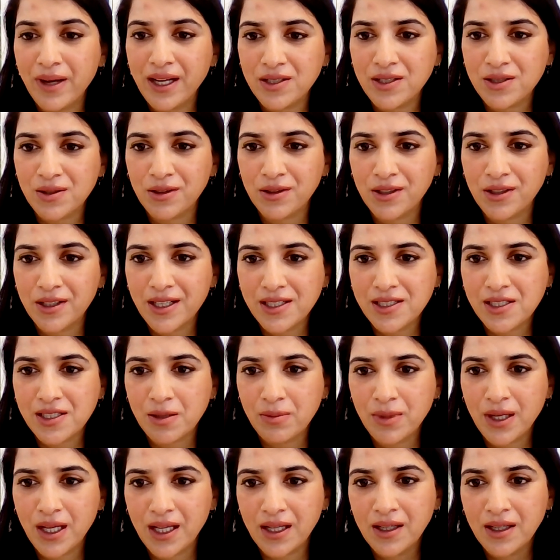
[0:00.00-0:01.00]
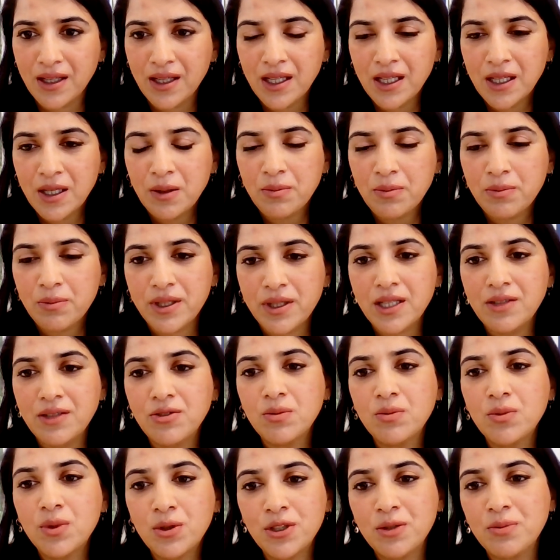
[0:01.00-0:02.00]
bet on an SME. But
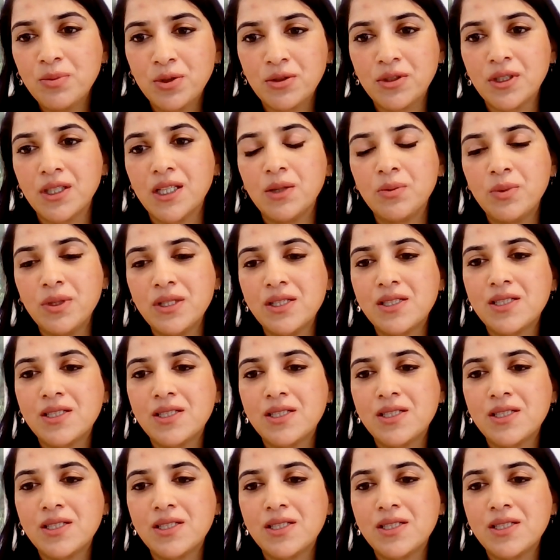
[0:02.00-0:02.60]
even more importantly,